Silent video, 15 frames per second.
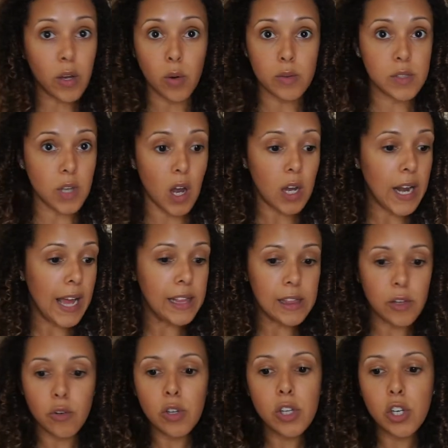goes on. I
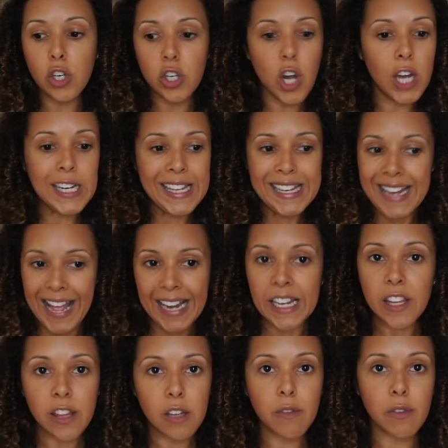literally could not eat
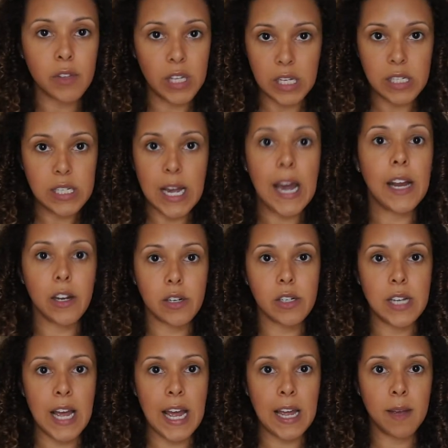anything for the entire
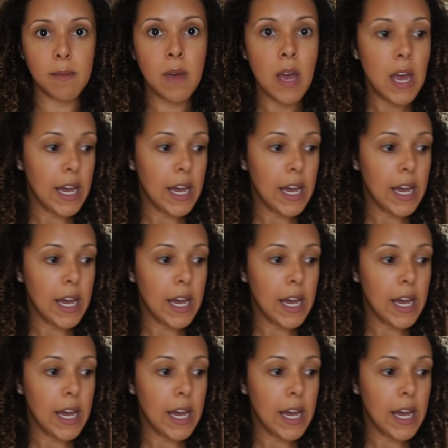time,